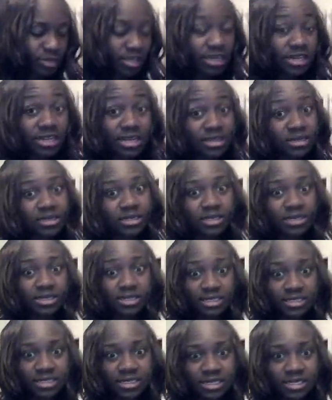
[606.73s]
and then it
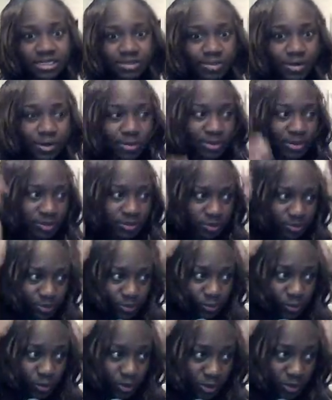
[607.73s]
is an experimental
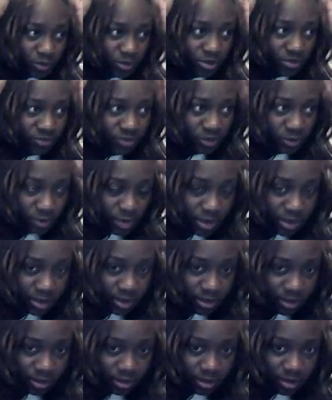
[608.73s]
quick weave as
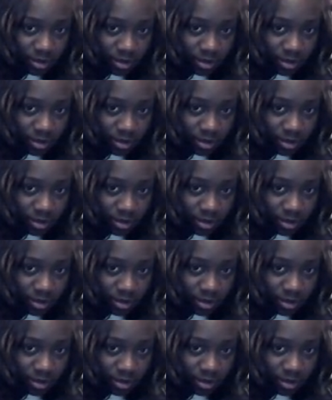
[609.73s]
well.